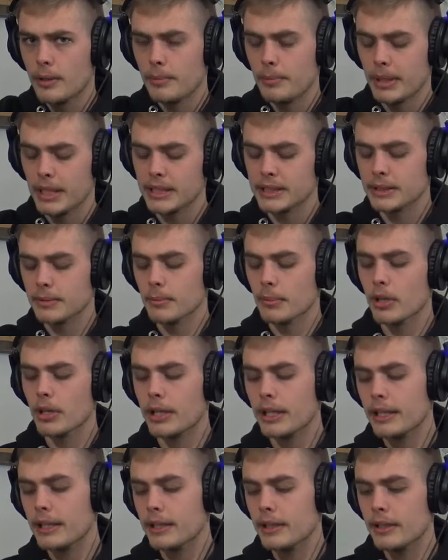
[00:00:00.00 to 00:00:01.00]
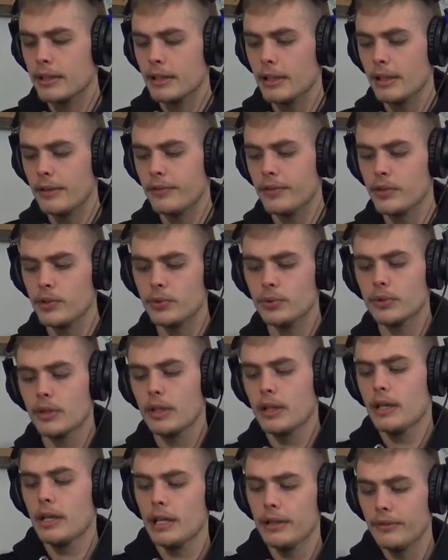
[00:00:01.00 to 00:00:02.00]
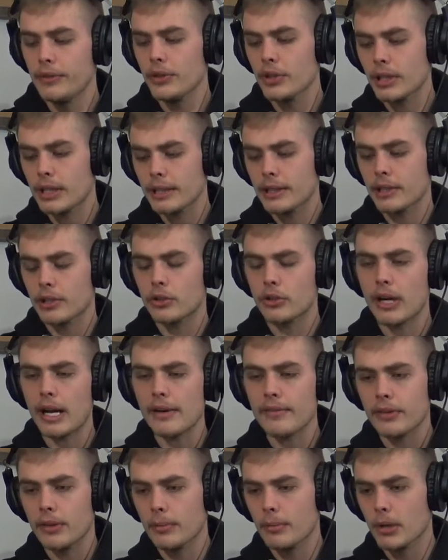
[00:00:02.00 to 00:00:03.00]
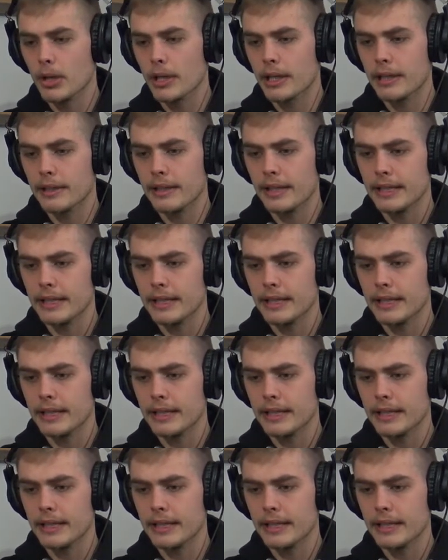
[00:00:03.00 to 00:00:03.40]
Because the market, if you look at the graph of the market,